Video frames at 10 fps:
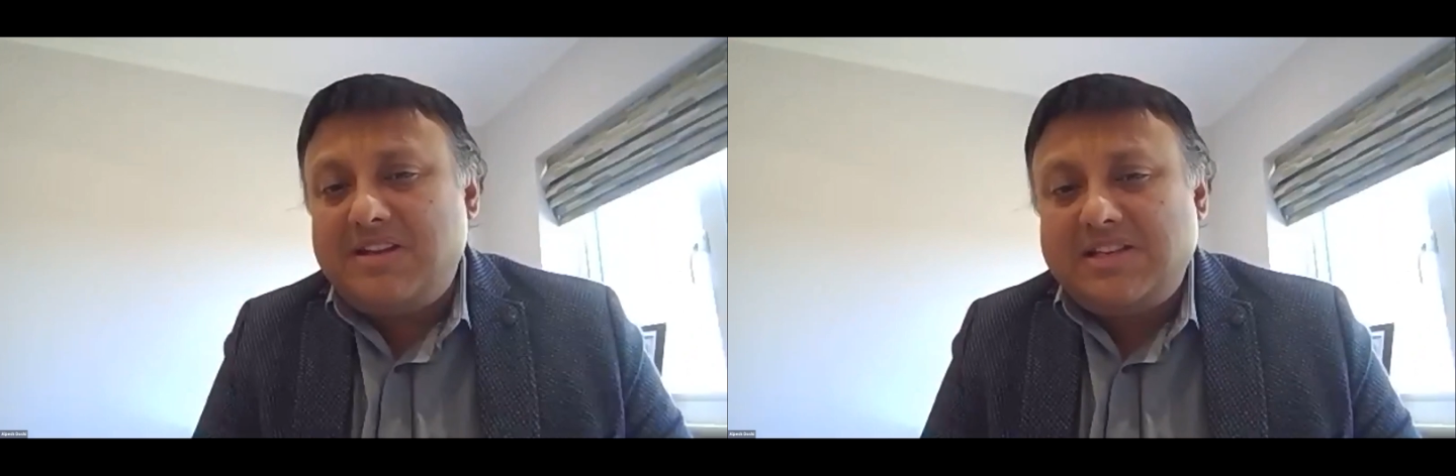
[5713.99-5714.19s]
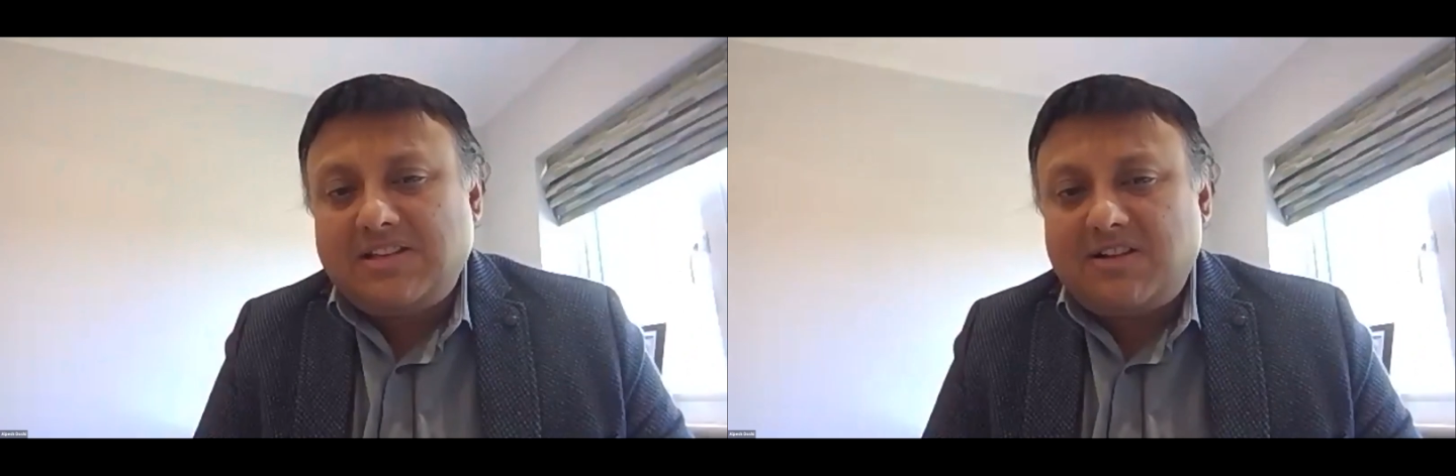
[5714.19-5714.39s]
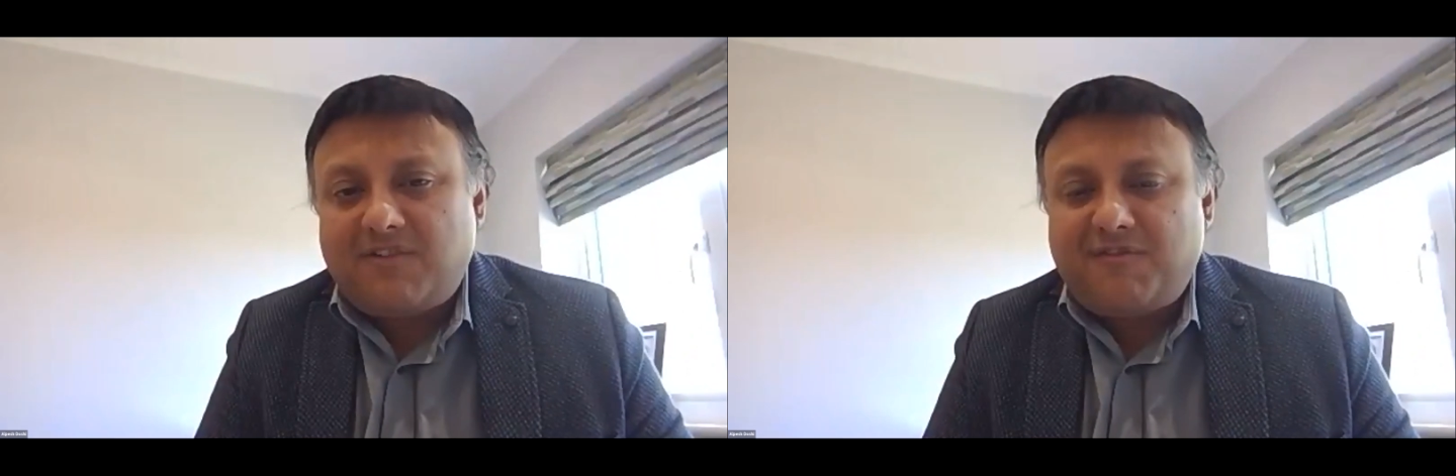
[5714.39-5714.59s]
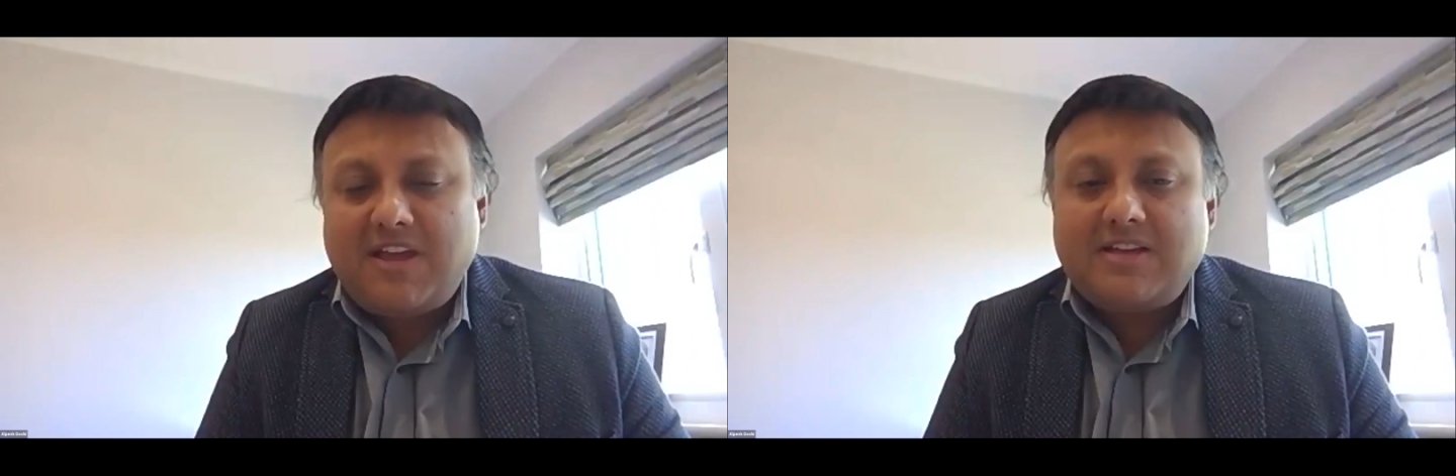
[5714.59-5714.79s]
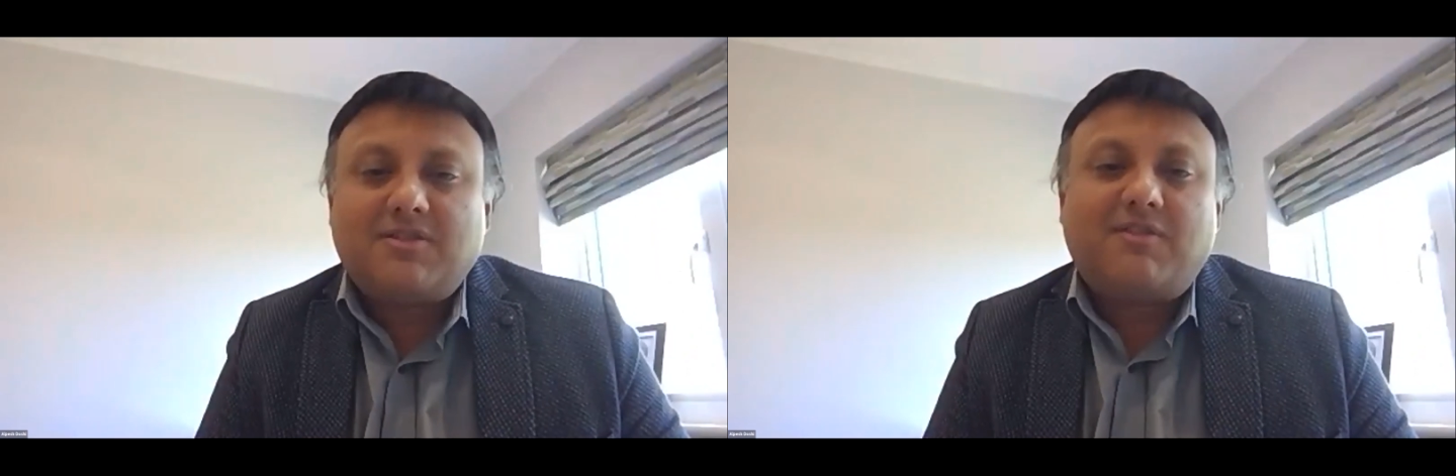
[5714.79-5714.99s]
research
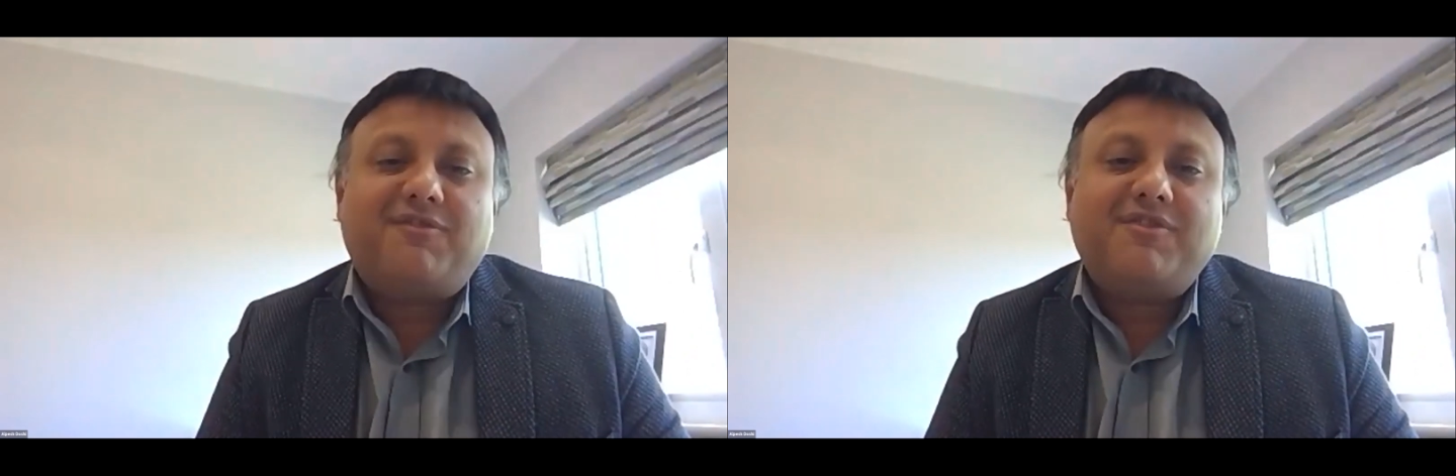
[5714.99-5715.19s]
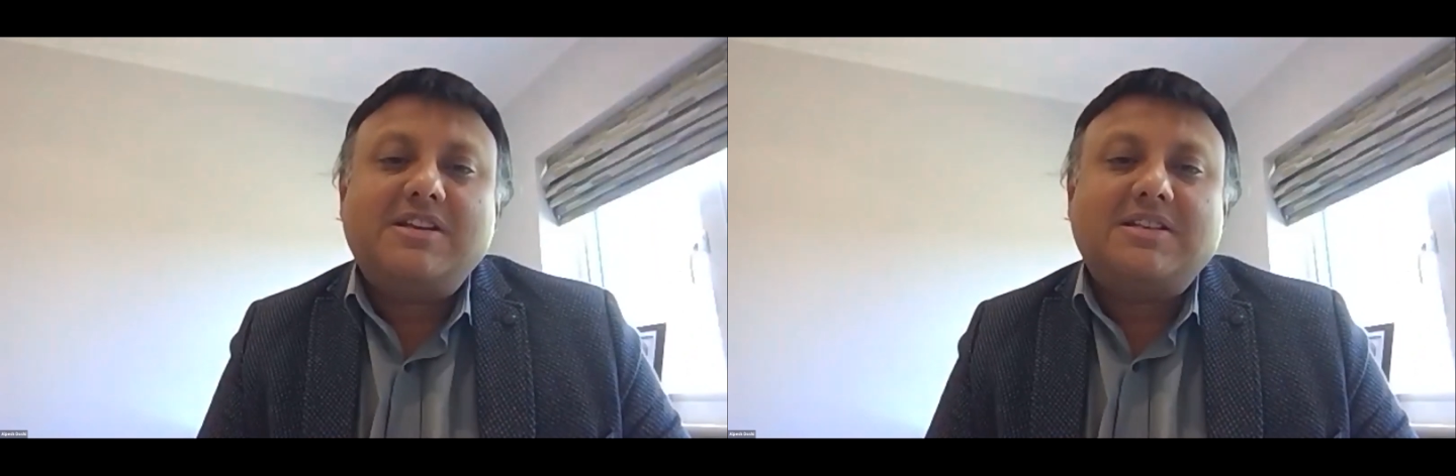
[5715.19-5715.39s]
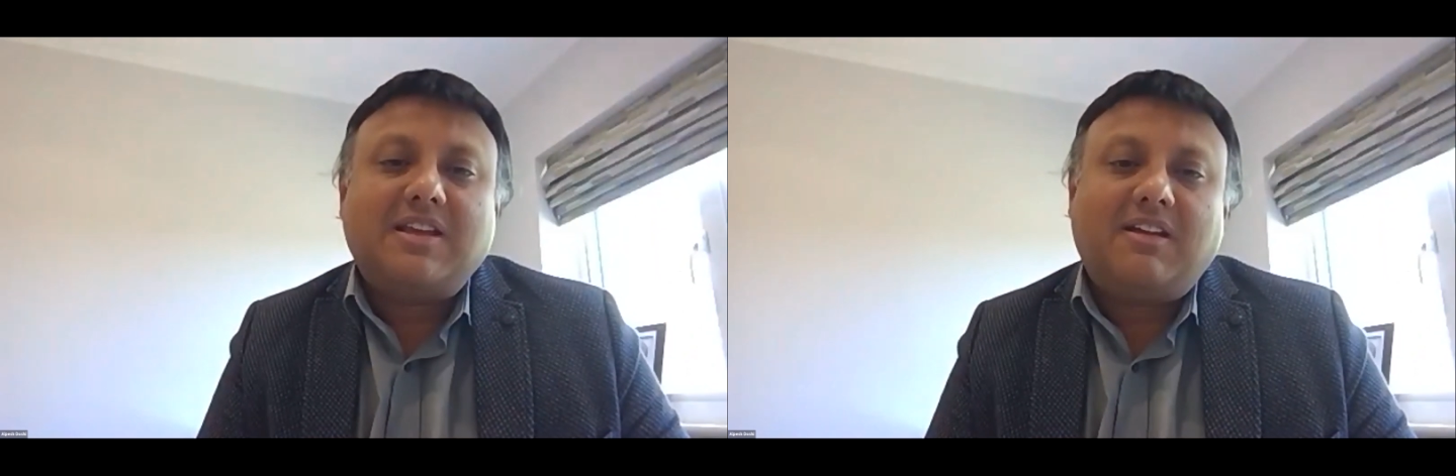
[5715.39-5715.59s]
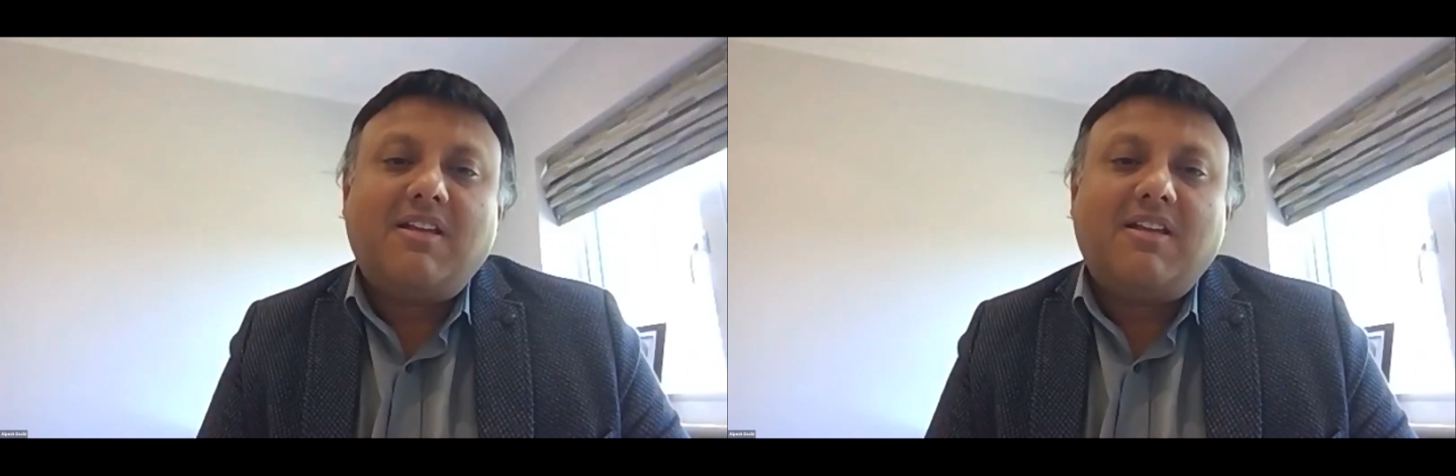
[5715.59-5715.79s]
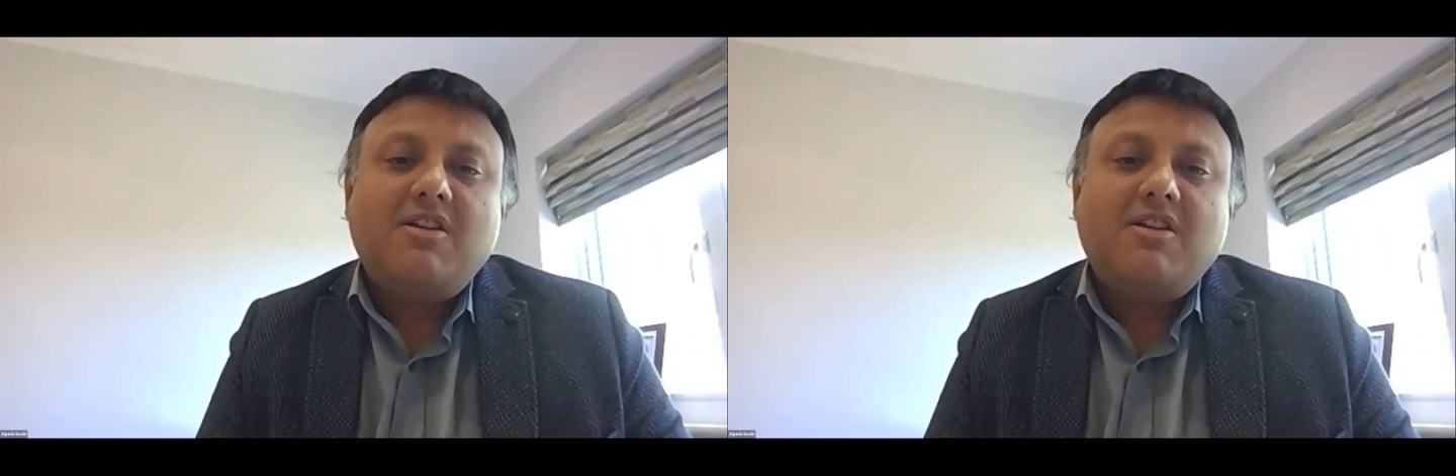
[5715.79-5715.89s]
phase of freezing